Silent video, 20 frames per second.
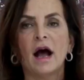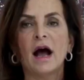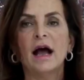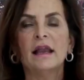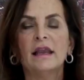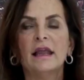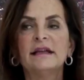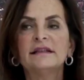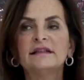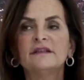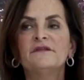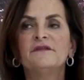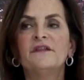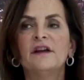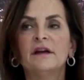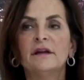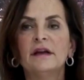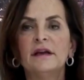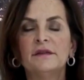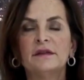I like to
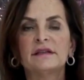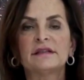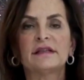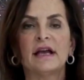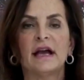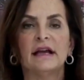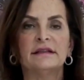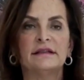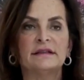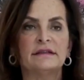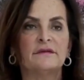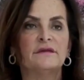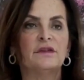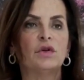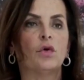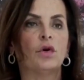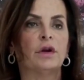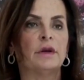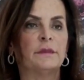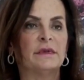vary the sizes of the
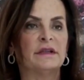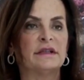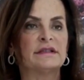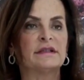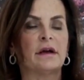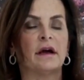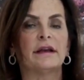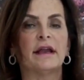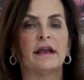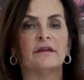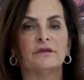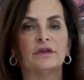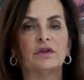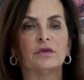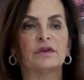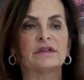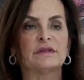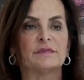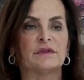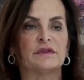ornaments on every
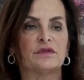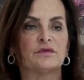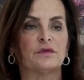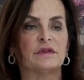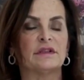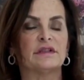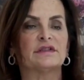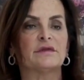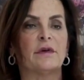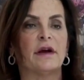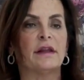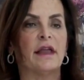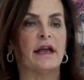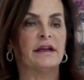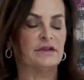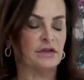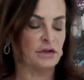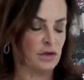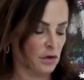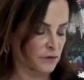Christmas tree, so I
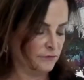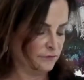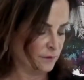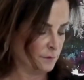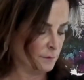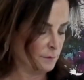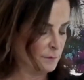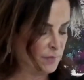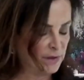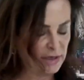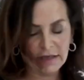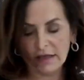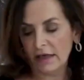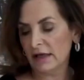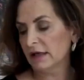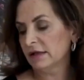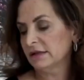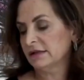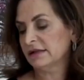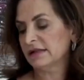like to go from big
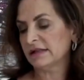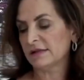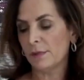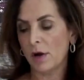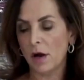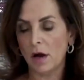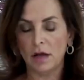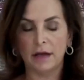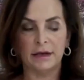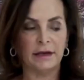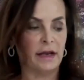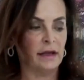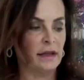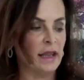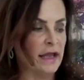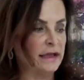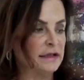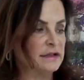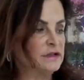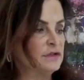to small, and I
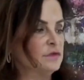like